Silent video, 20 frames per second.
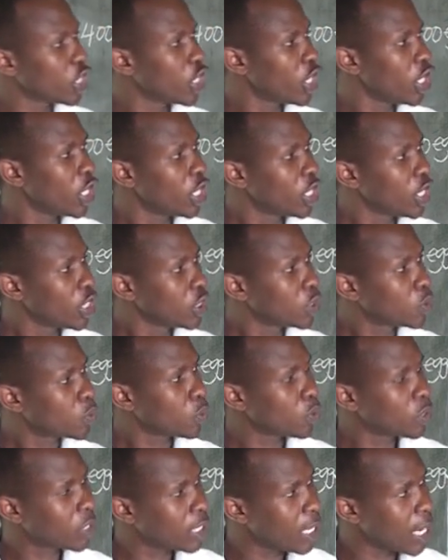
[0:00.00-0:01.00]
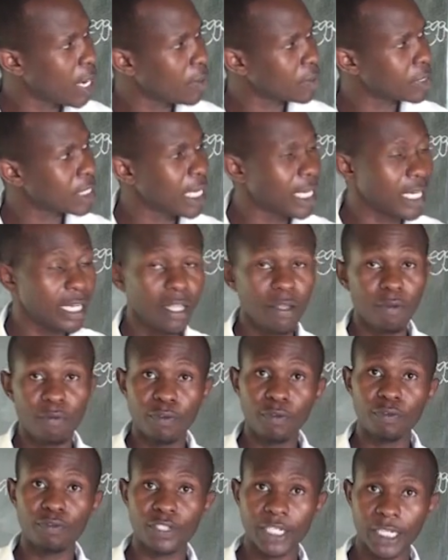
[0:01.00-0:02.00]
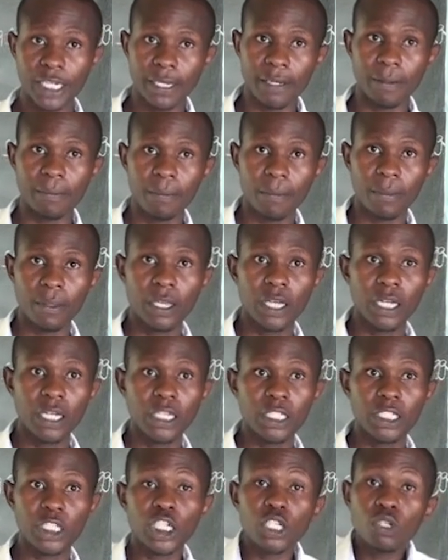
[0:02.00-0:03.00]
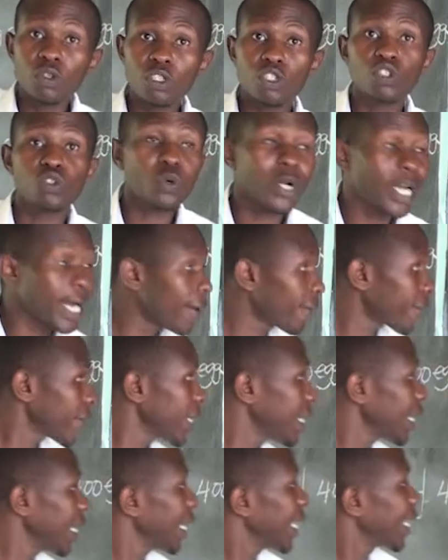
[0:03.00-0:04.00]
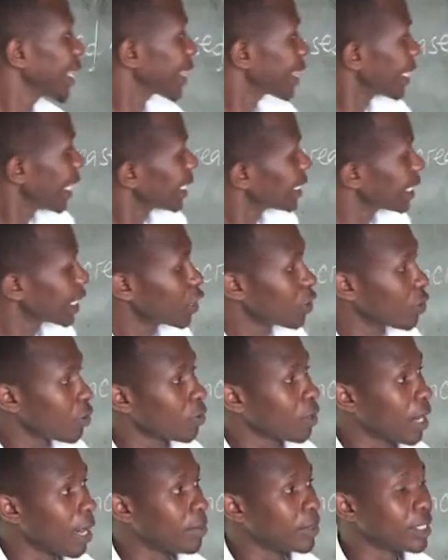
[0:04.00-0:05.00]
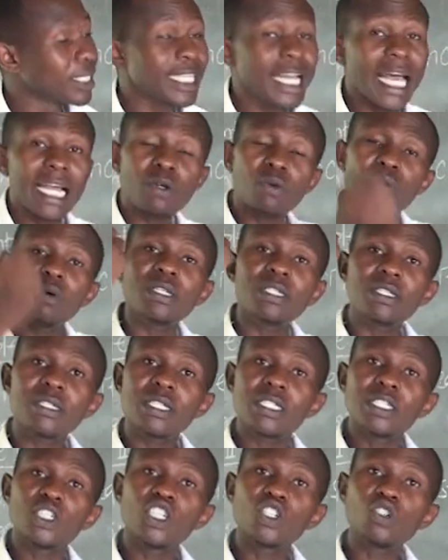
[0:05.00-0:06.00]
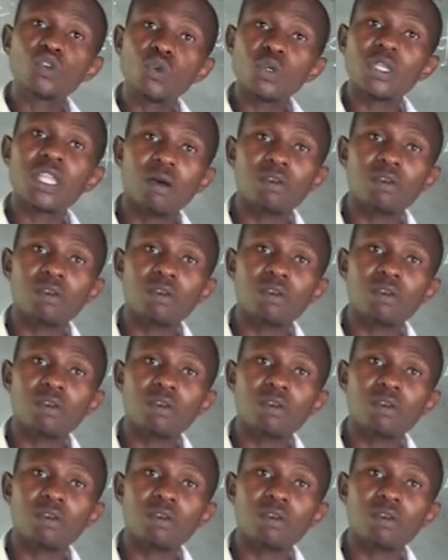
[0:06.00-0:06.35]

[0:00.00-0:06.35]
in eh, 2015. She used to carry 30 kilograms. That was